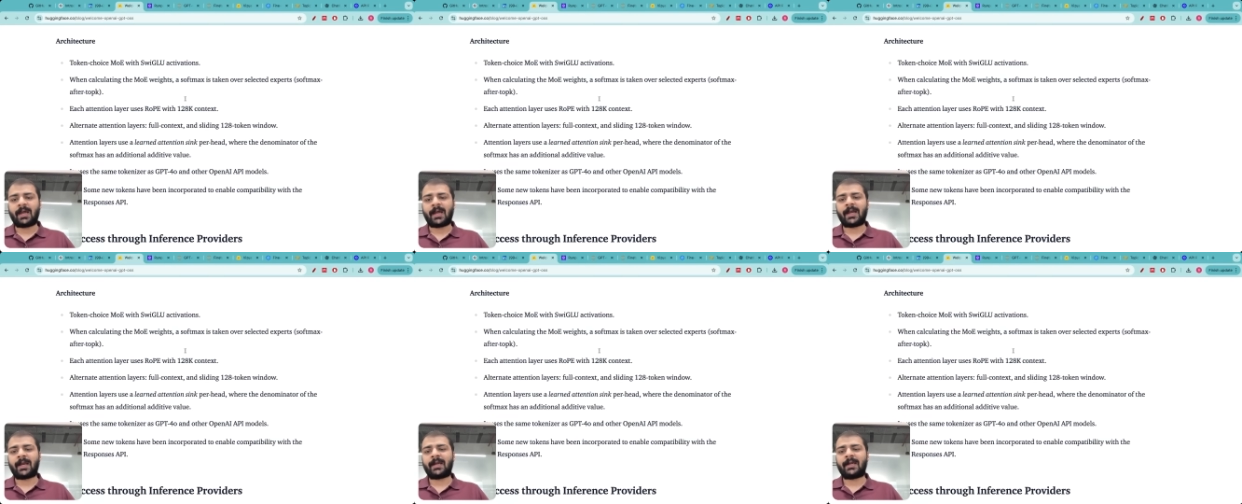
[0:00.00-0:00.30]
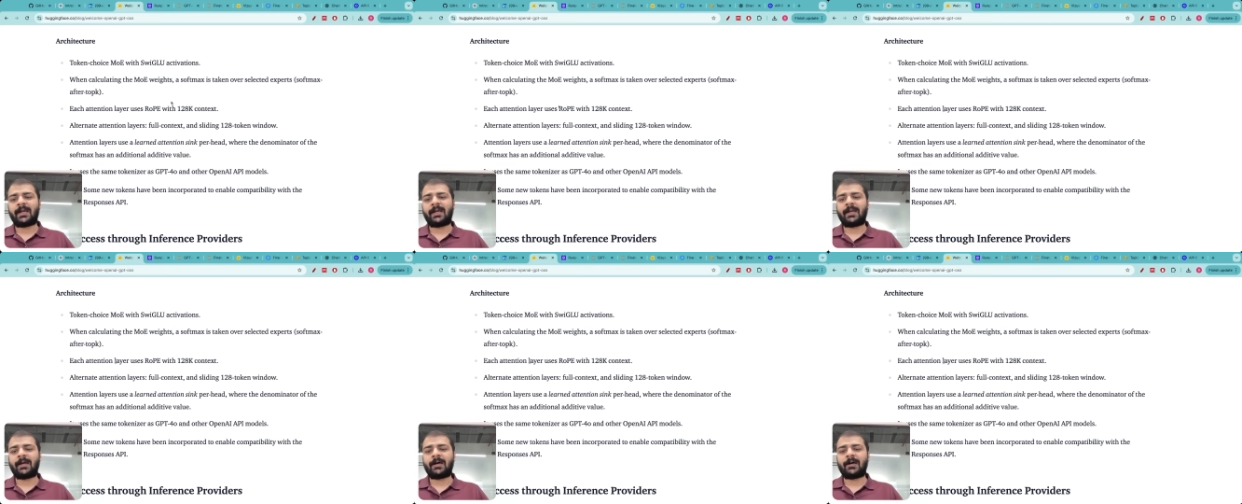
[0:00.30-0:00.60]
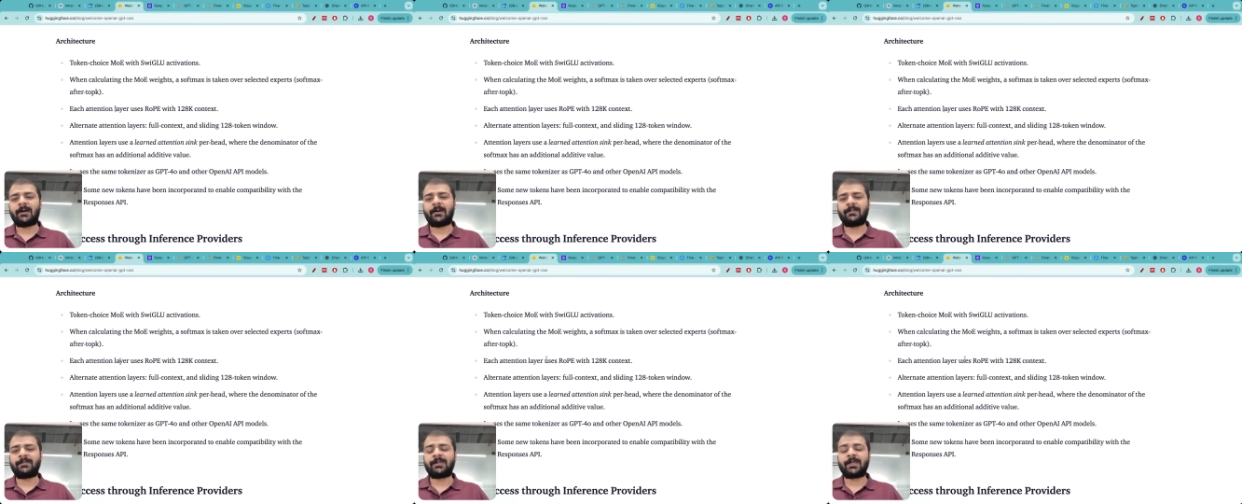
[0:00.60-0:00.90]
and
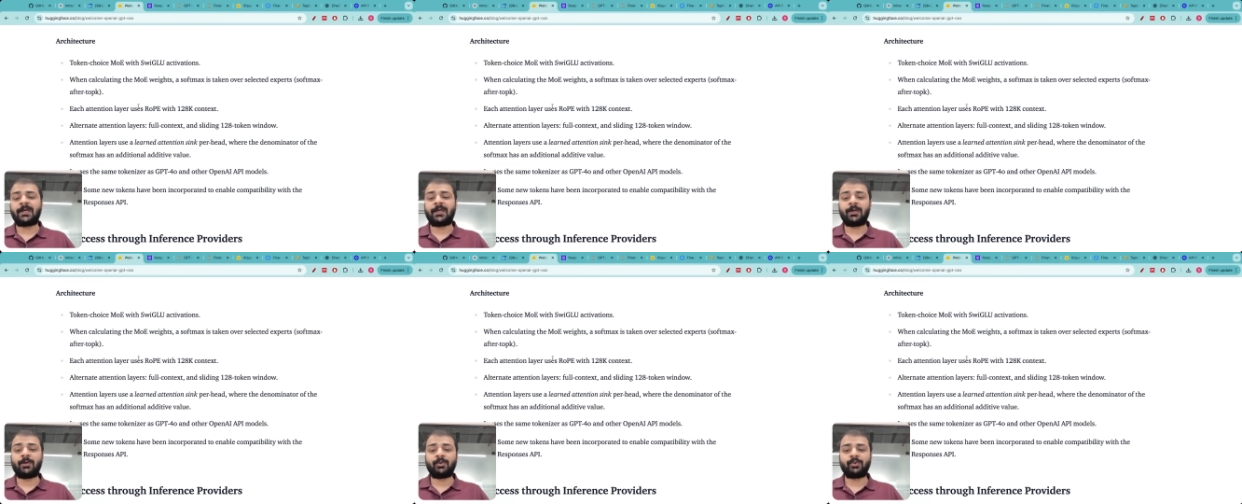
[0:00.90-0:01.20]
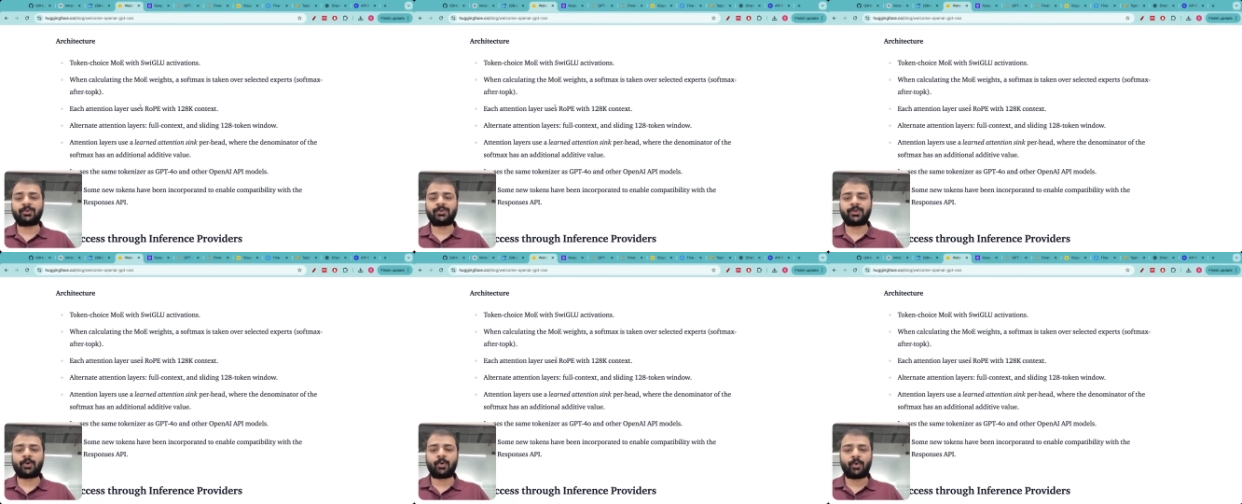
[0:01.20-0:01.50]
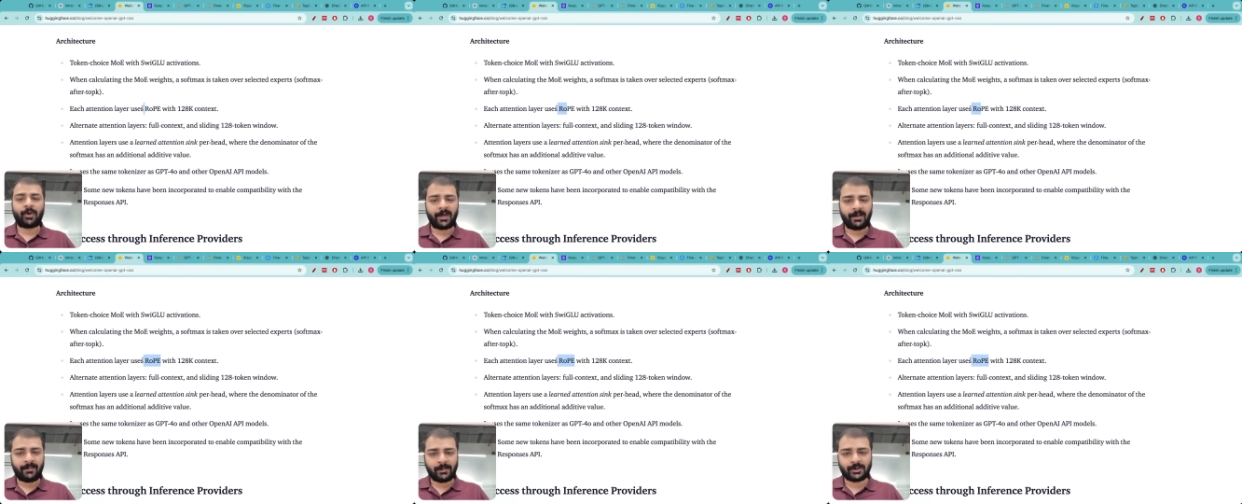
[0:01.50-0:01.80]
uh, they use
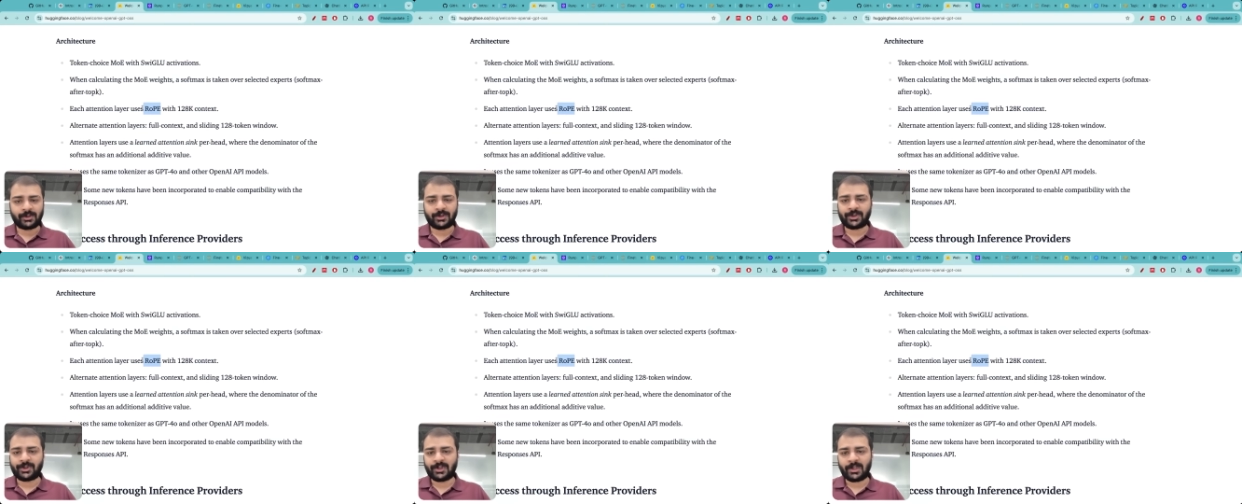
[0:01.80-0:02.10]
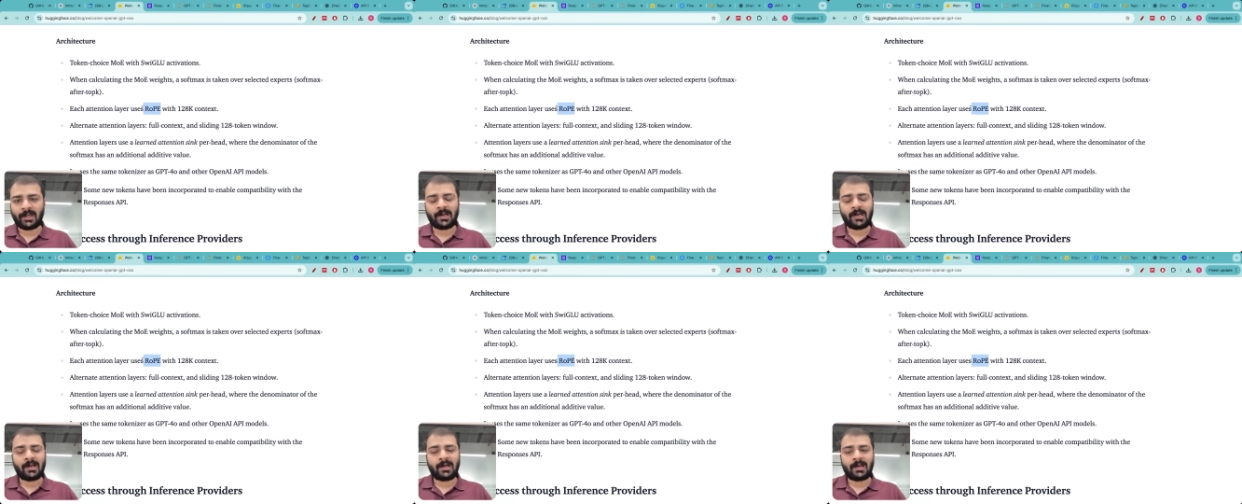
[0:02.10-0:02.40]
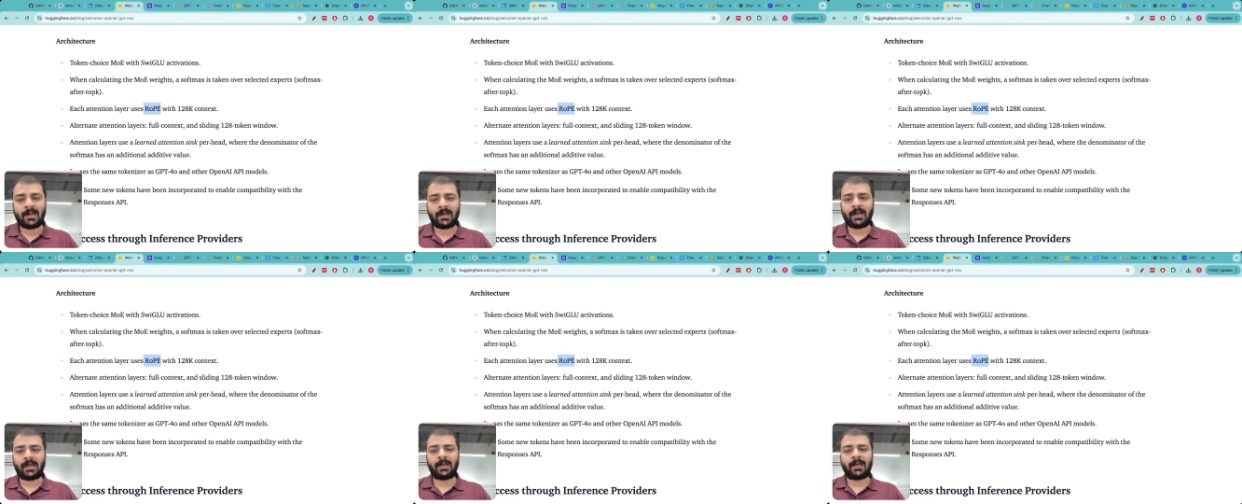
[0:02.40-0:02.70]
rotary positional
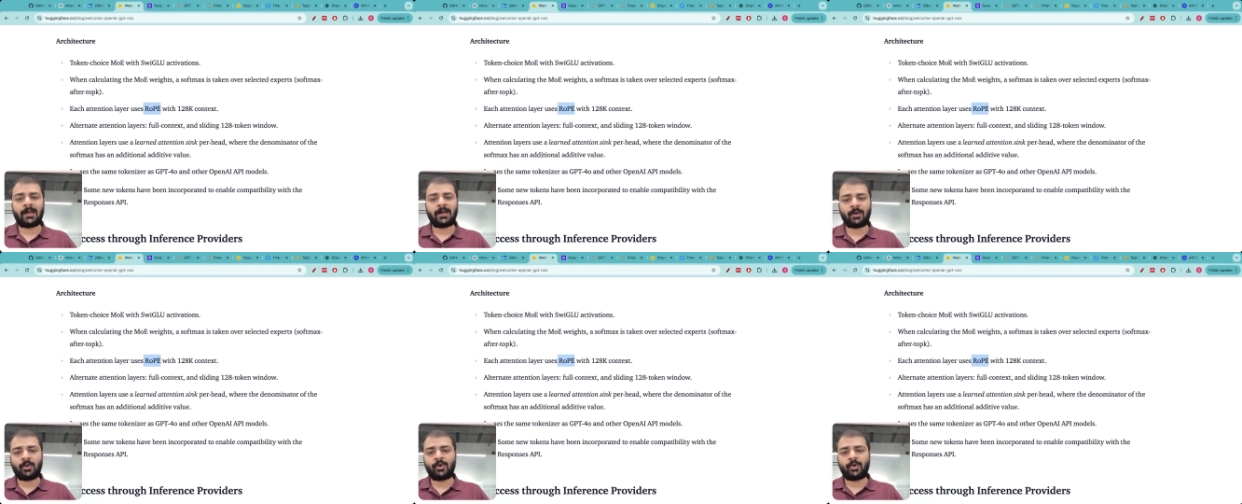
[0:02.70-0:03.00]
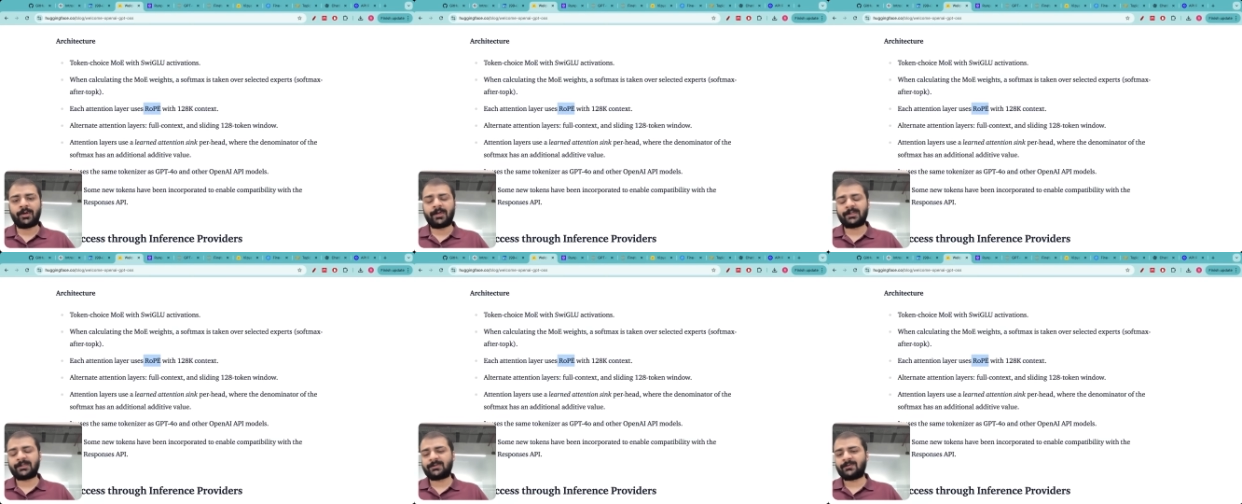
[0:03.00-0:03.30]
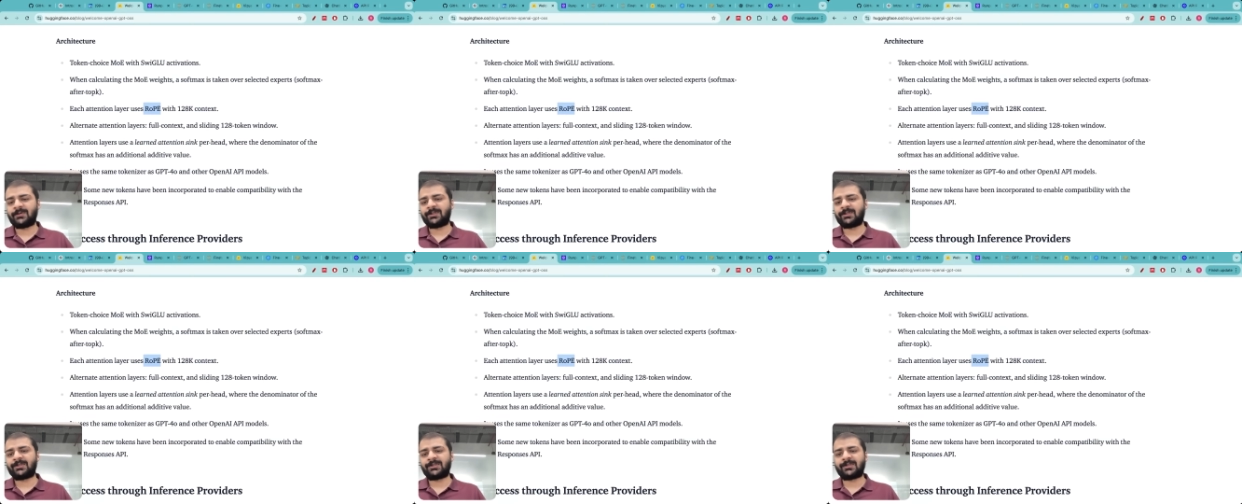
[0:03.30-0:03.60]
encodings,
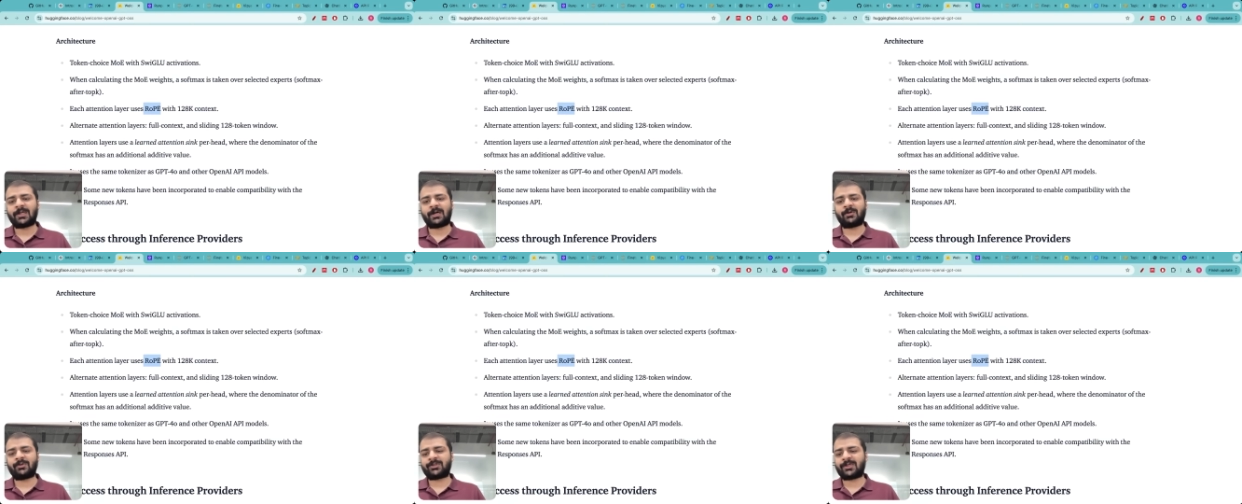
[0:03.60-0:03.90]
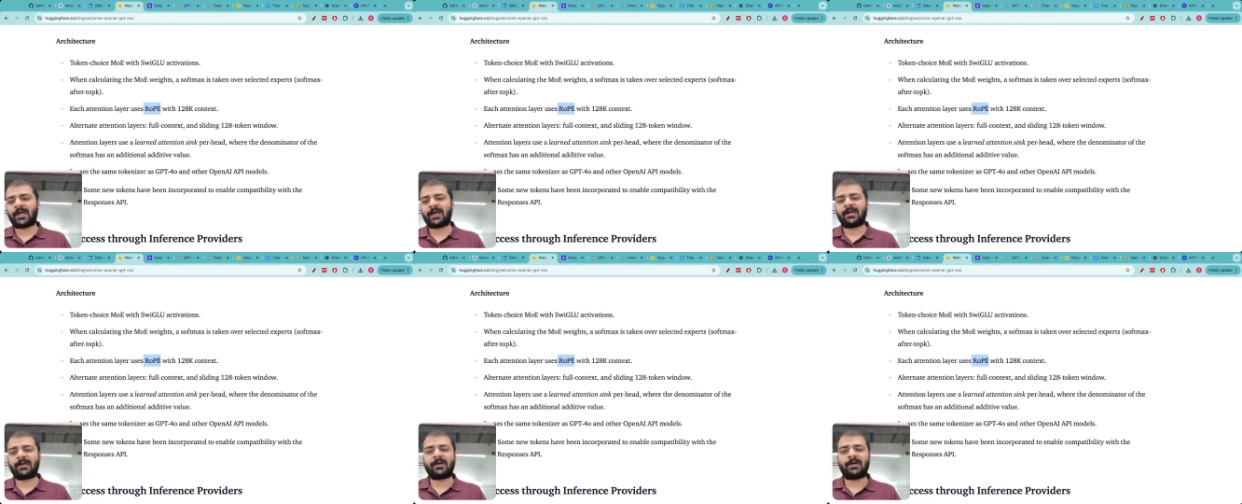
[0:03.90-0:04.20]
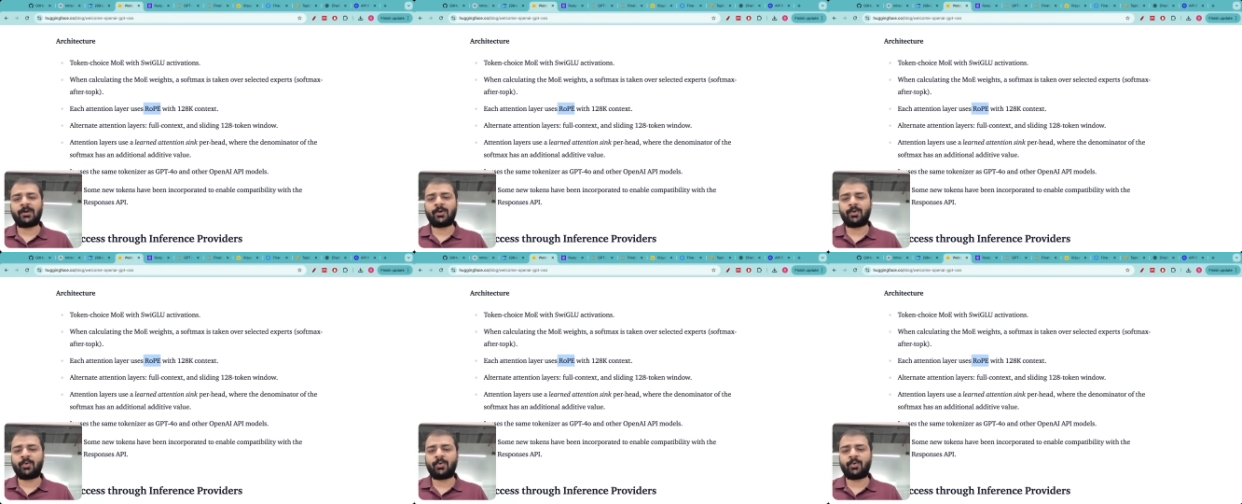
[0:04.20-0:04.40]
which is now standard.